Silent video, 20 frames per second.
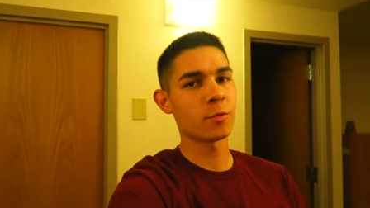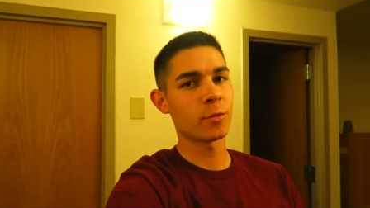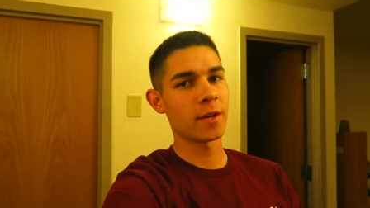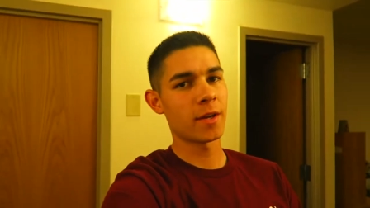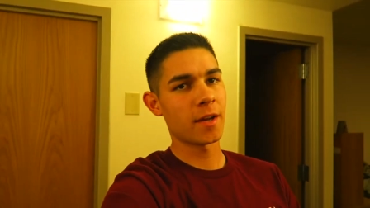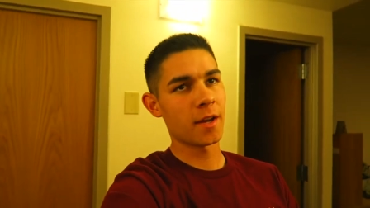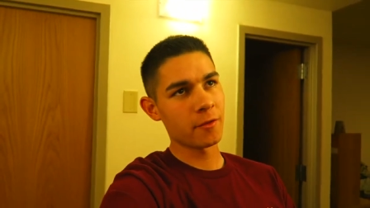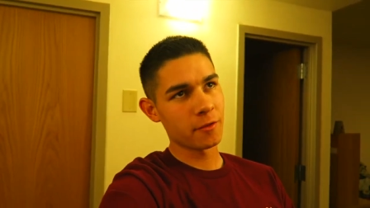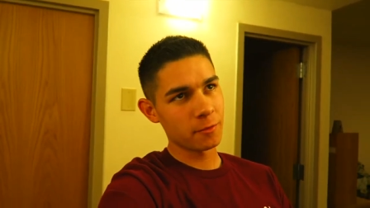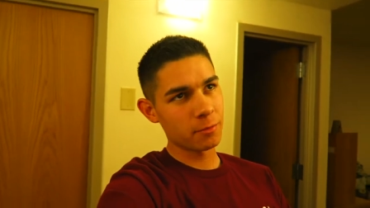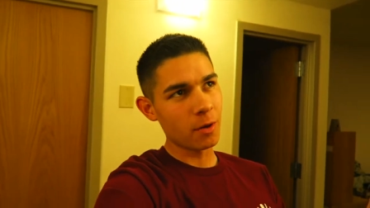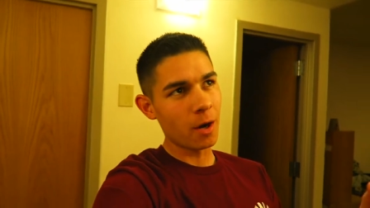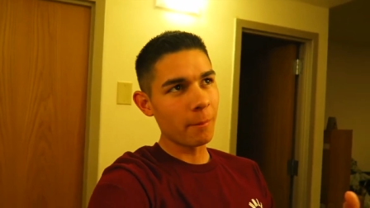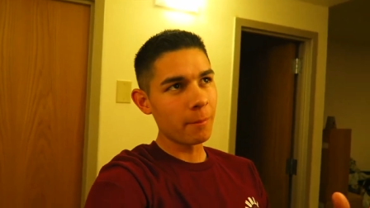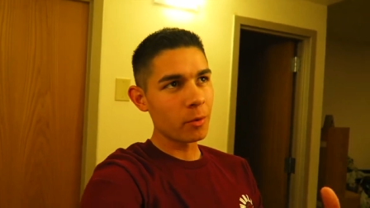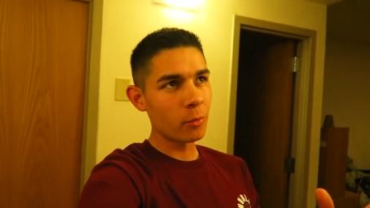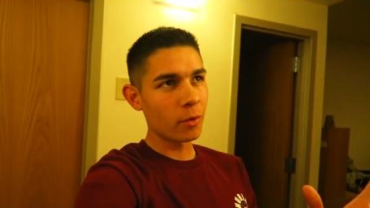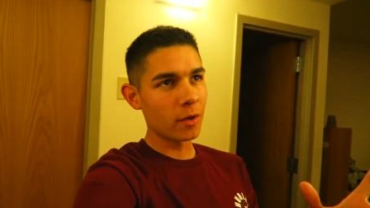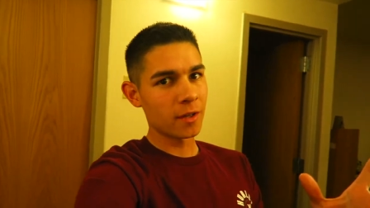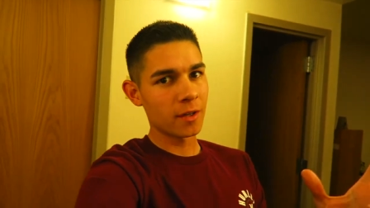weekend was
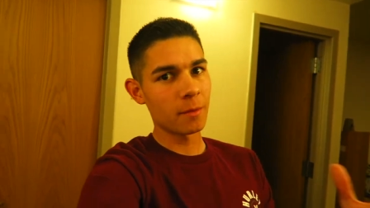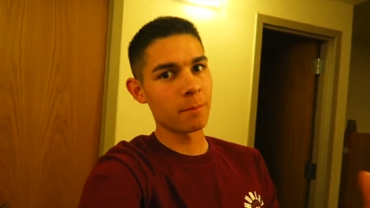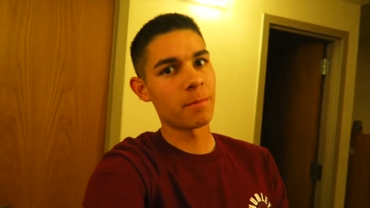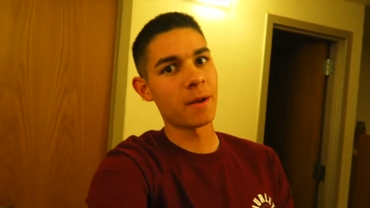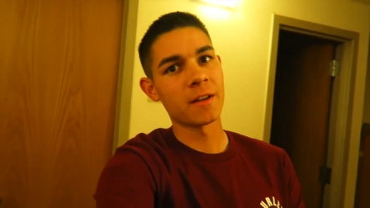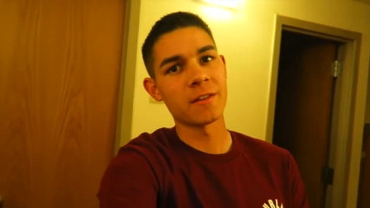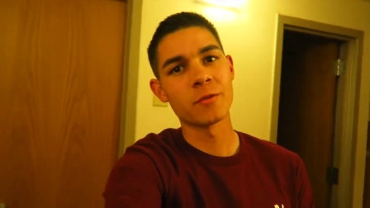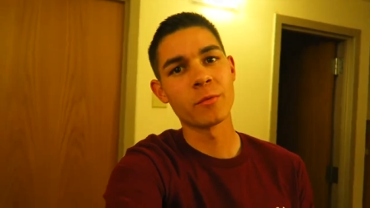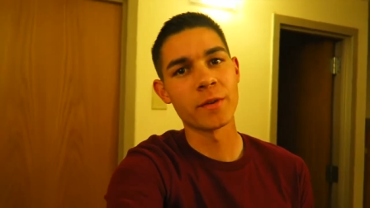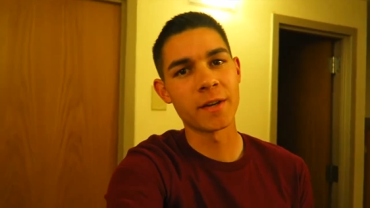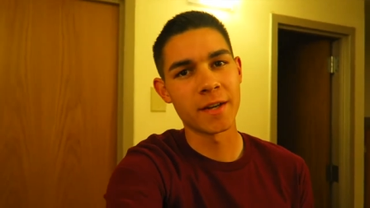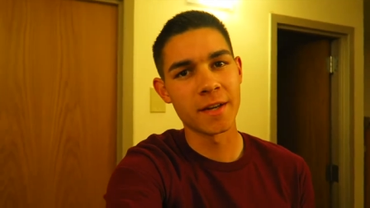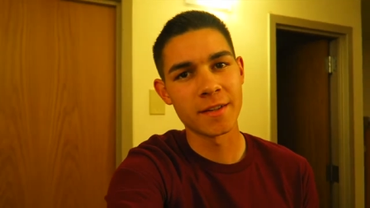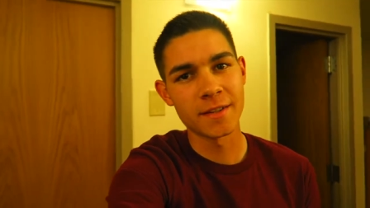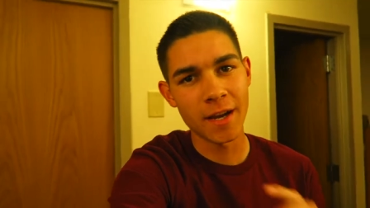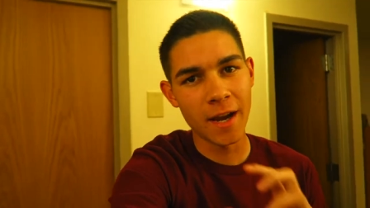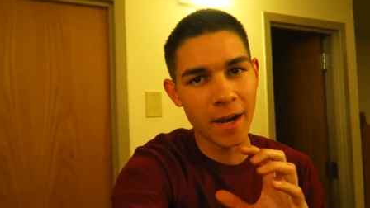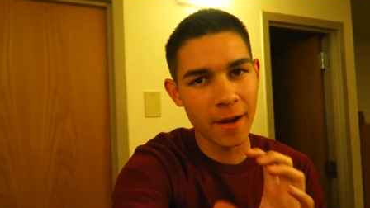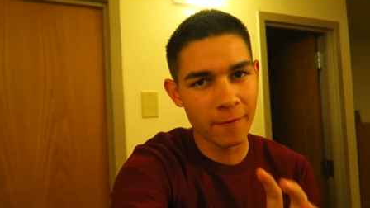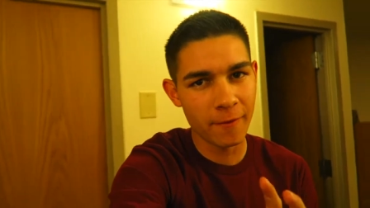probably one of the best
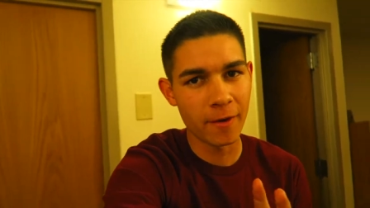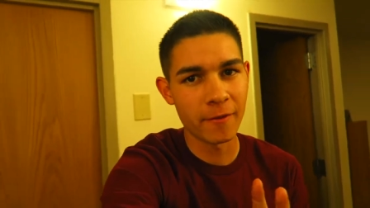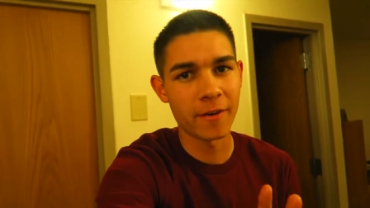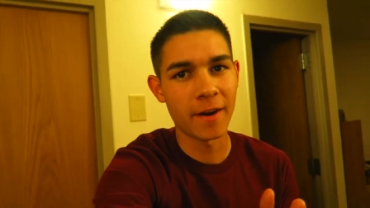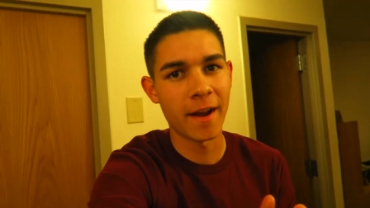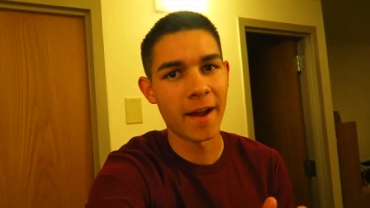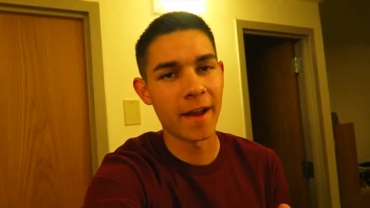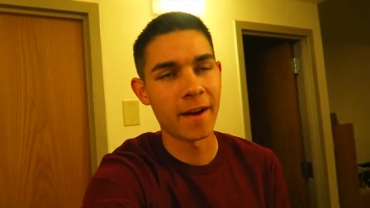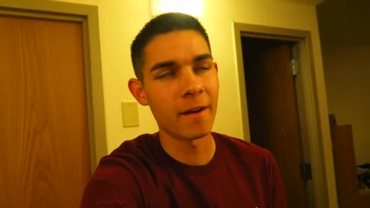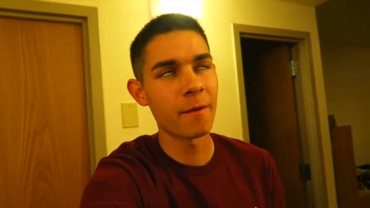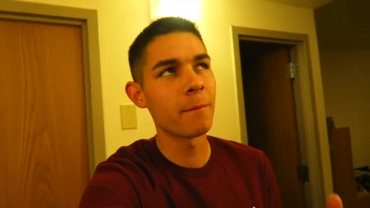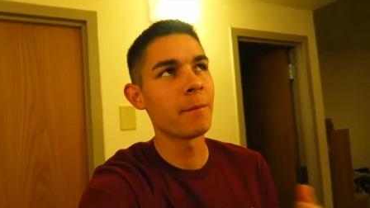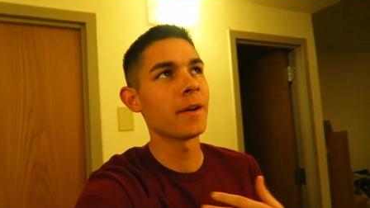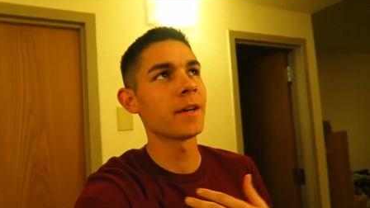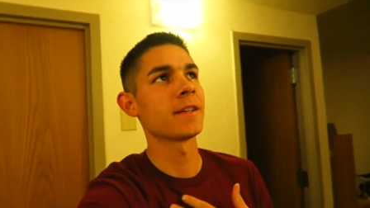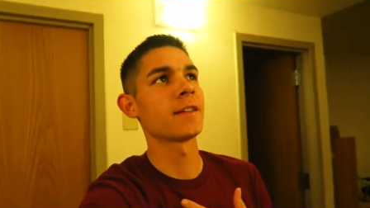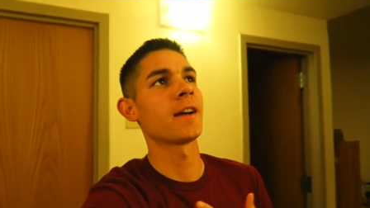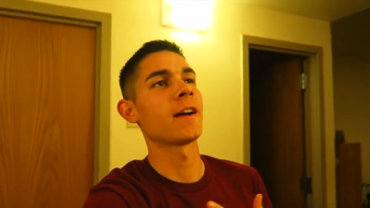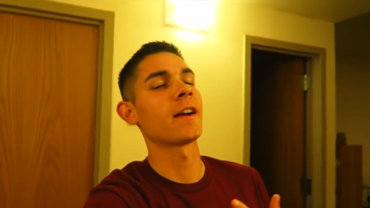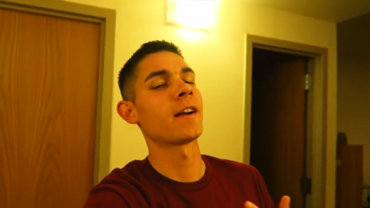weekends I've ever had in my
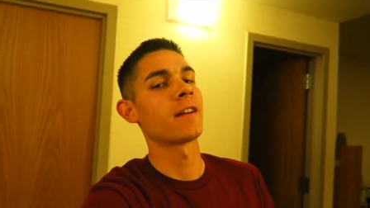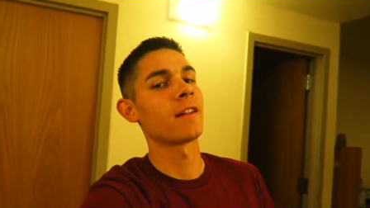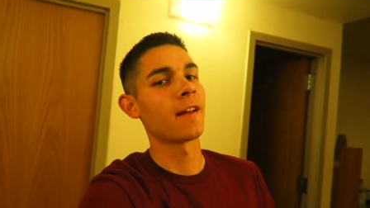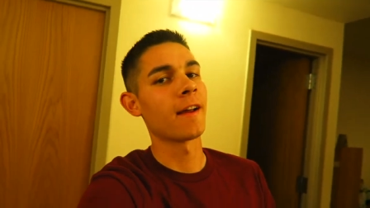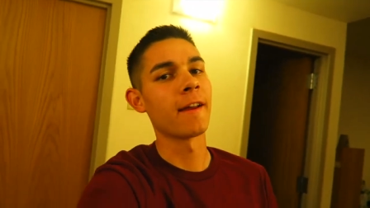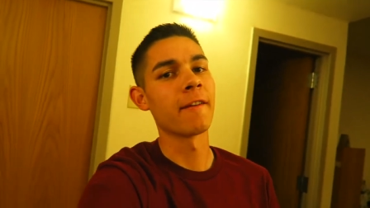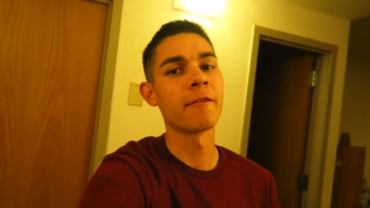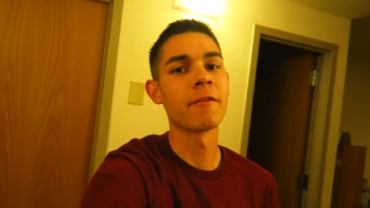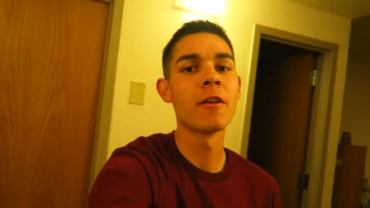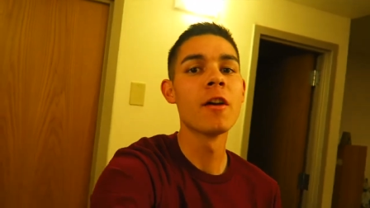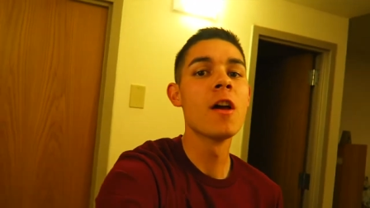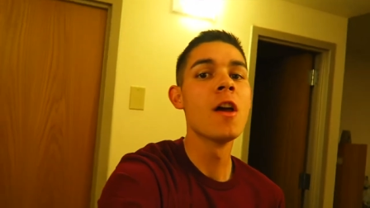entire life.